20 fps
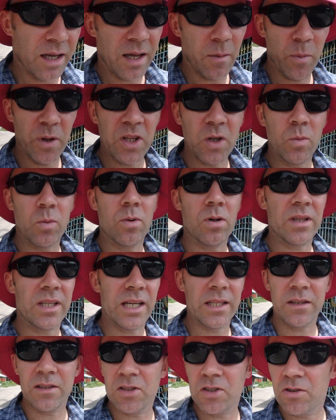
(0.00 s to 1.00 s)
And when you walk
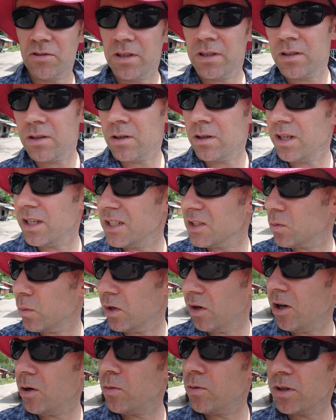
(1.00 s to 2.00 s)
down the street, or at least
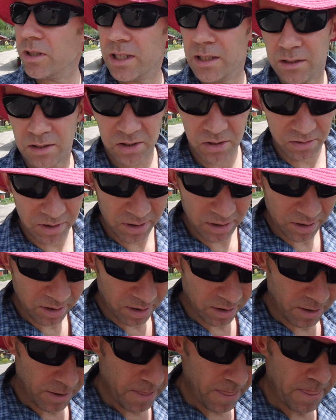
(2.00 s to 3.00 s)
when I walk down the street,
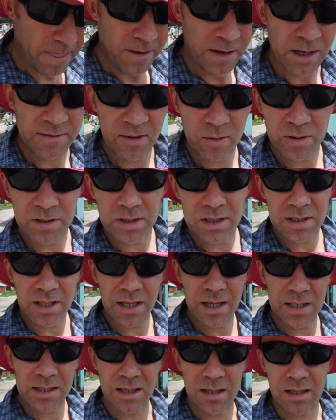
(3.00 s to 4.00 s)
everyone
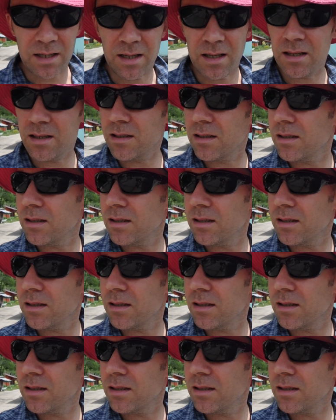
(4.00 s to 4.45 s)
stares at you.